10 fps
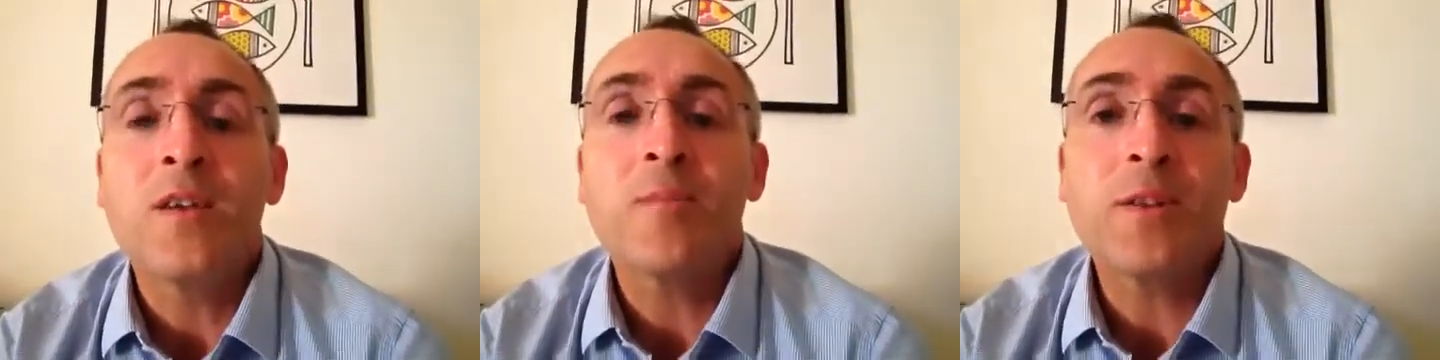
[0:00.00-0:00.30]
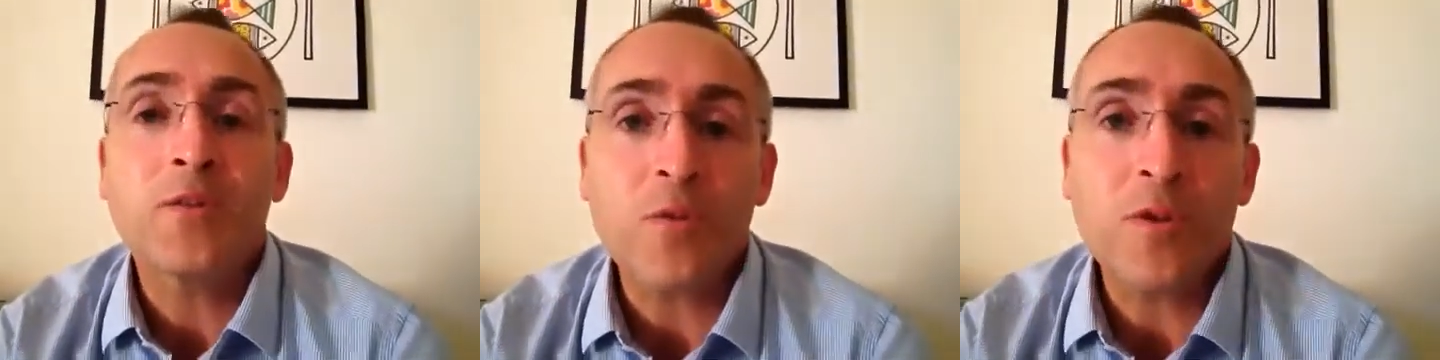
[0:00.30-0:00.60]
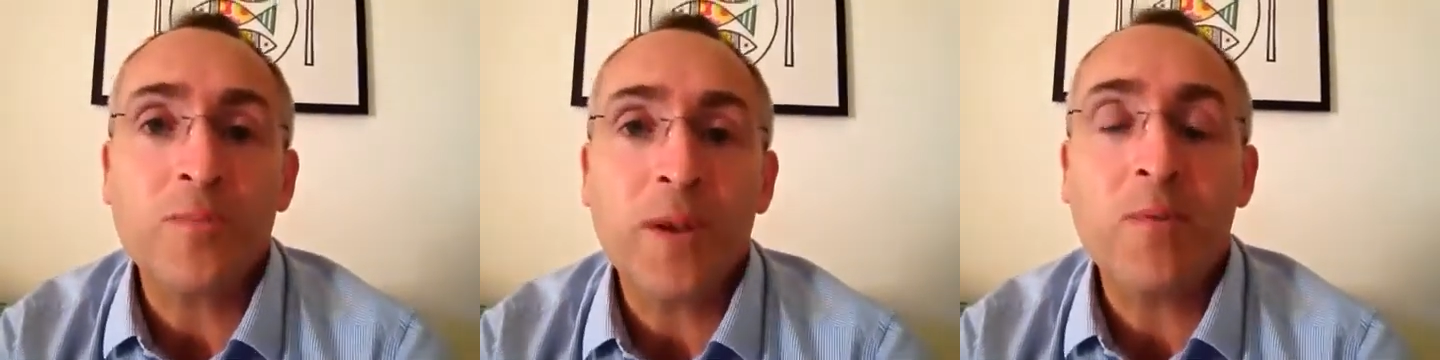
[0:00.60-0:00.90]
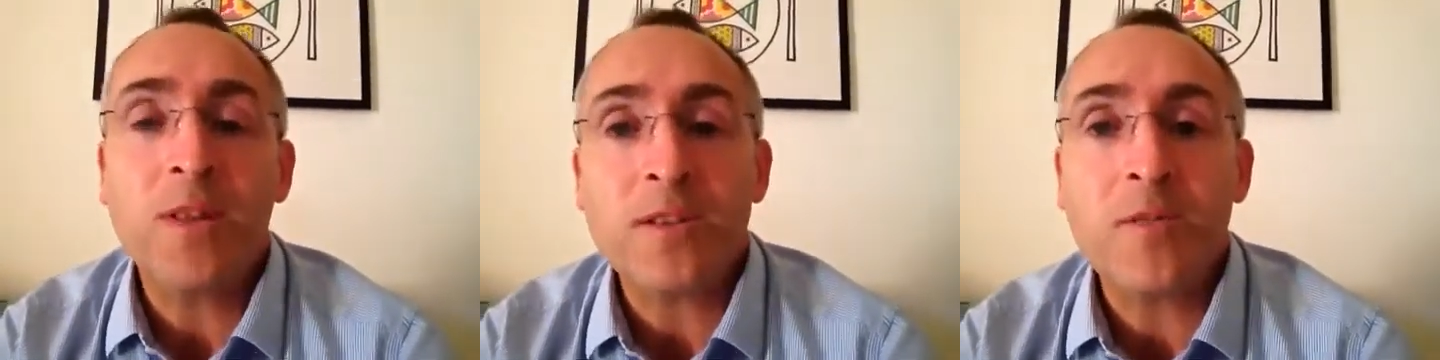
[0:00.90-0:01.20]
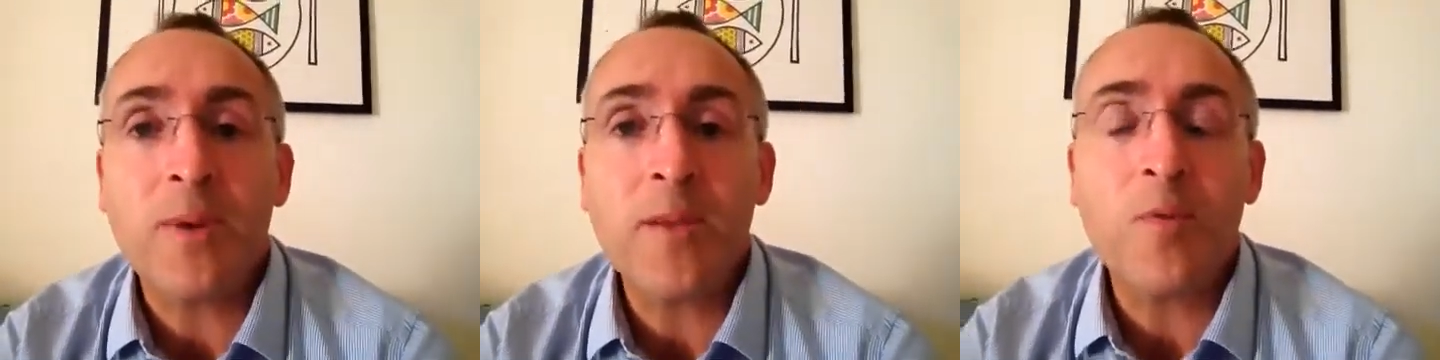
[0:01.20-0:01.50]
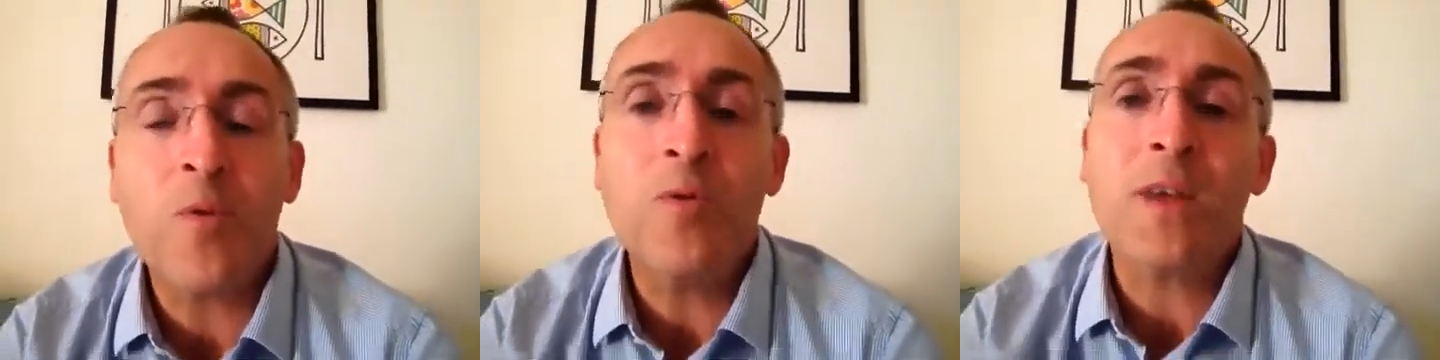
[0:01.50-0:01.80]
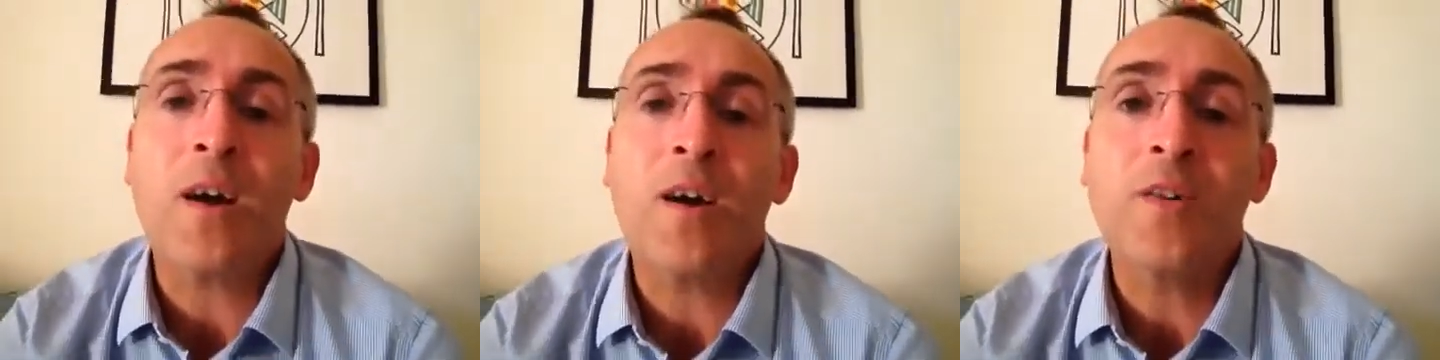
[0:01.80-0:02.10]
You've been talking to people, listening to people, all
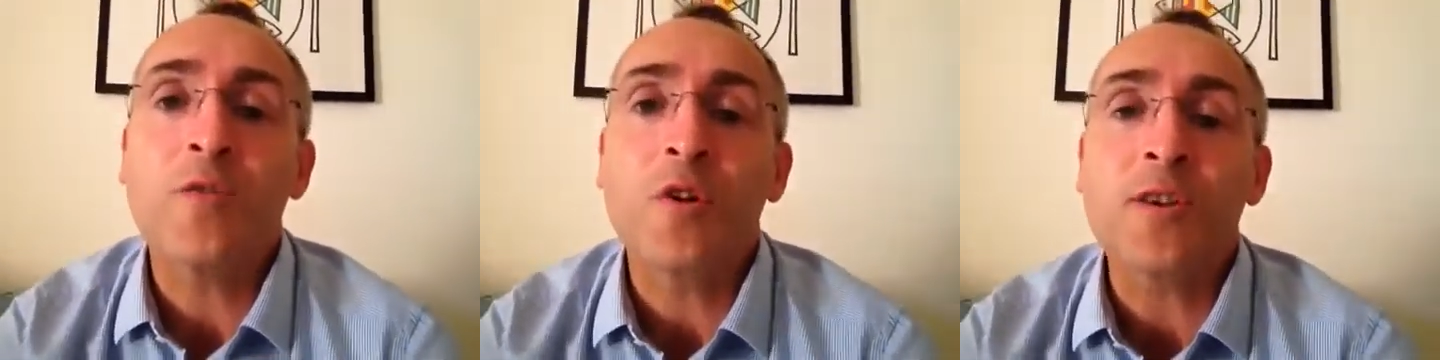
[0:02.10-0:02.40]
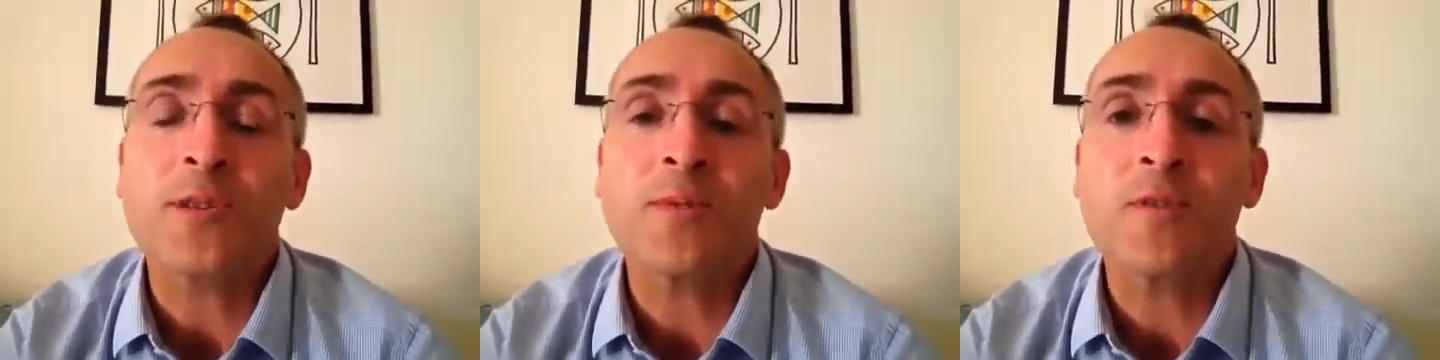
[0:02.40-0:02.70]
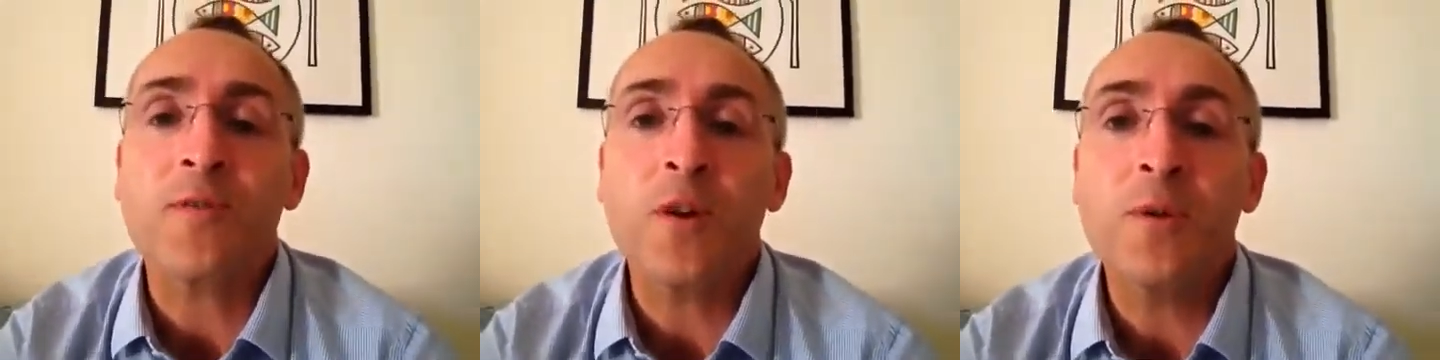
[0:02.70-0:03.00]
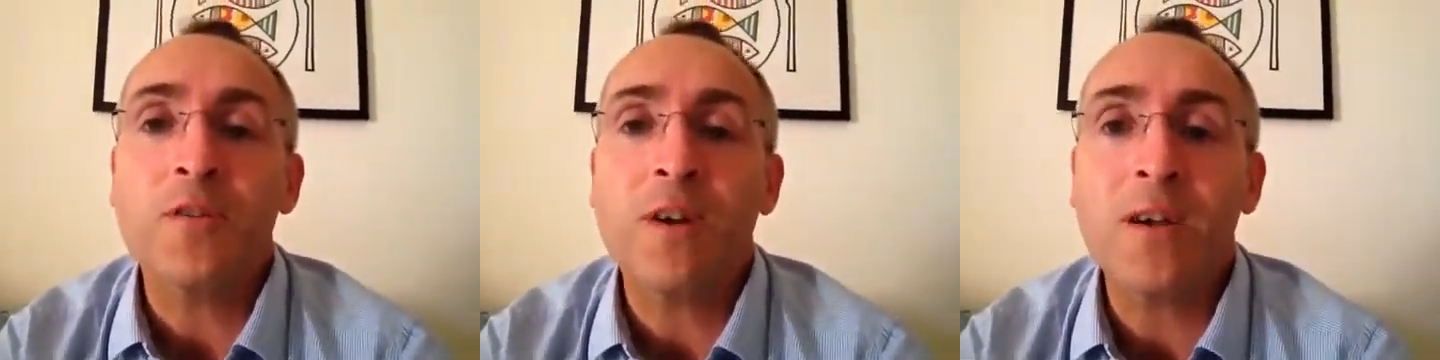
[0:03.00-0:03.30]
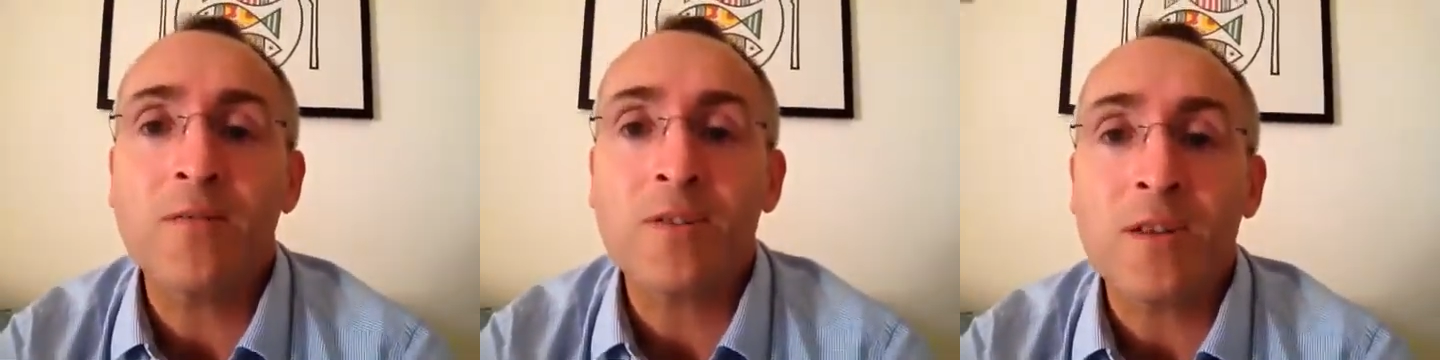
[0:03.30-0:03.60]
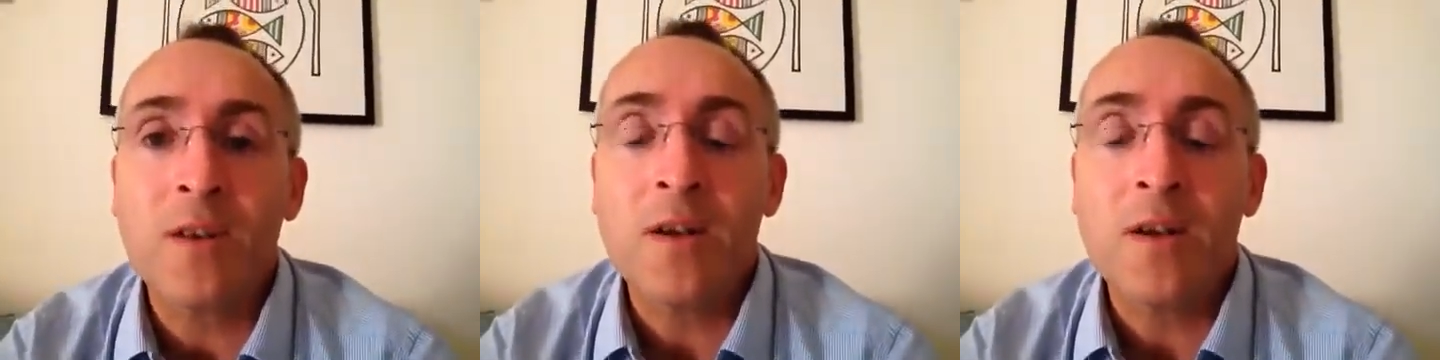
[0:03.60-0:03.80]
that idle gossip that's floated around